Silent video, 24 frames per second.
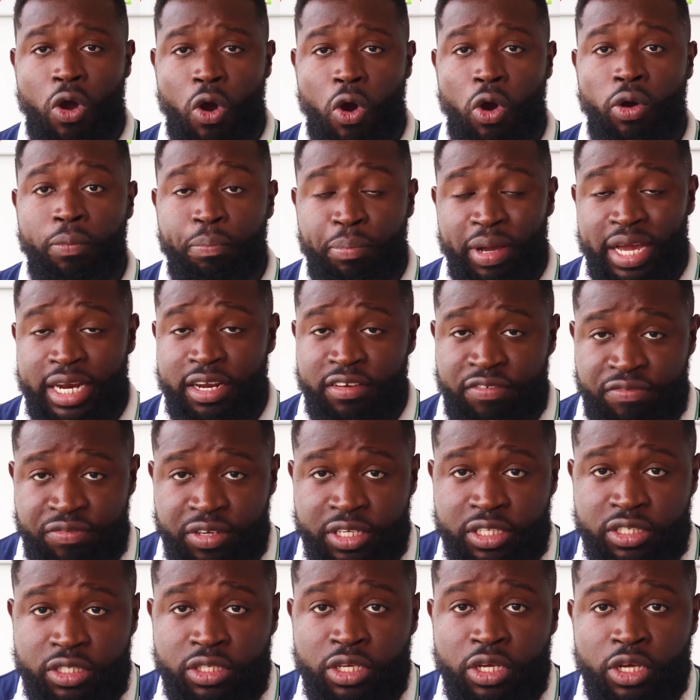or
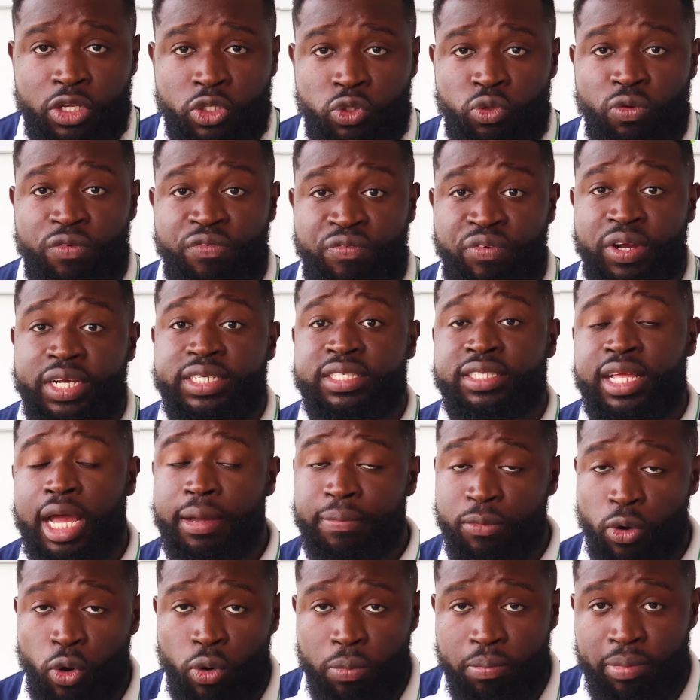benefit to
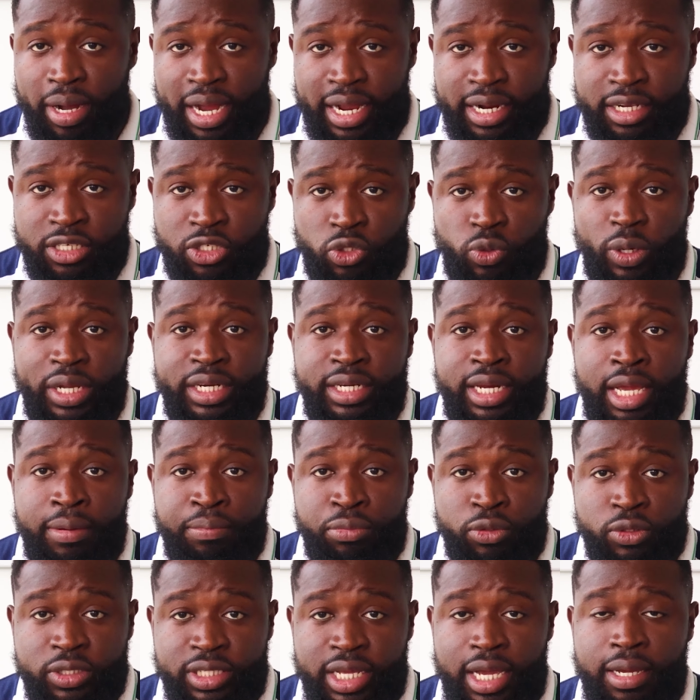first-time home buyers to
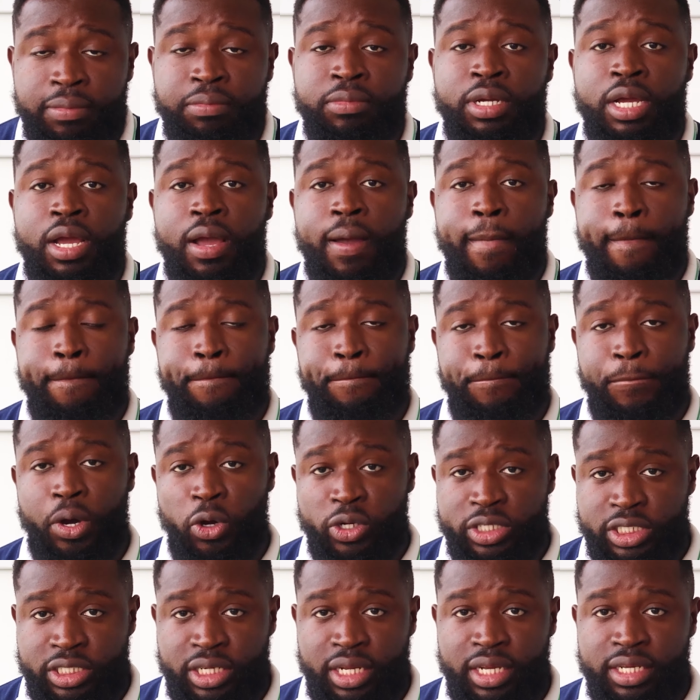enable them
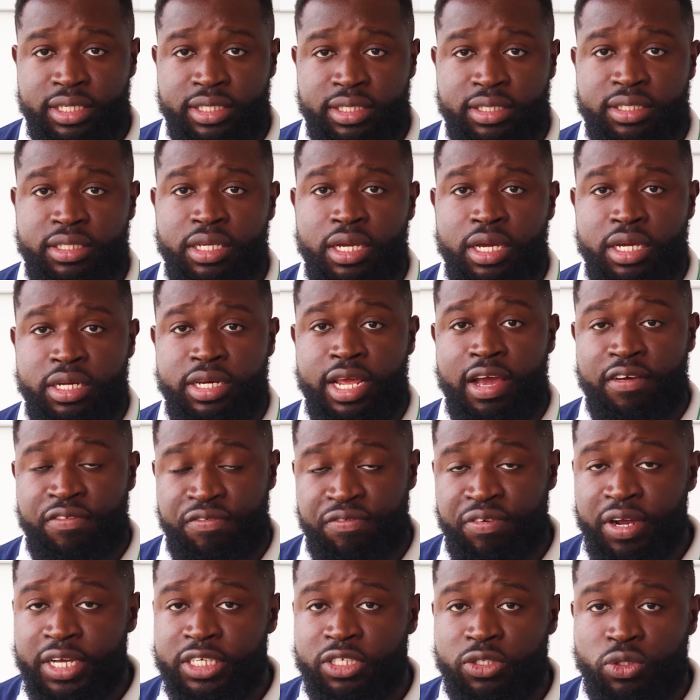purchase their
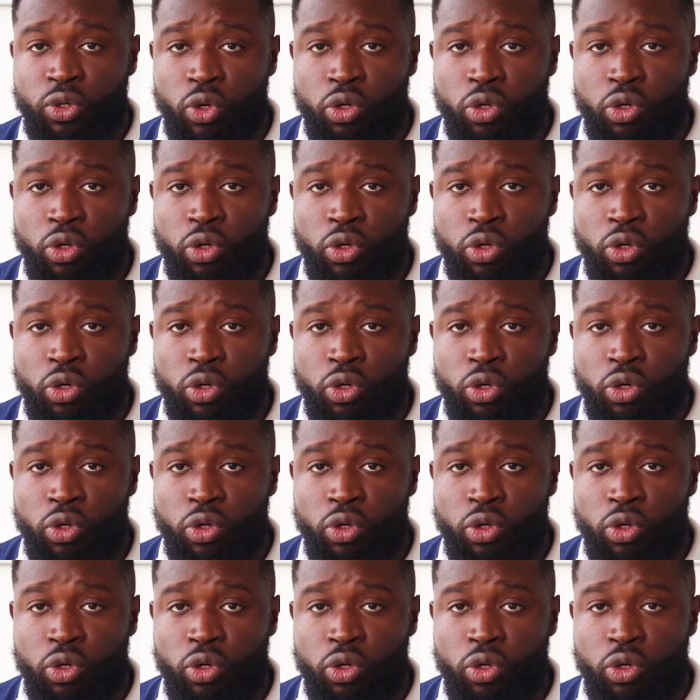first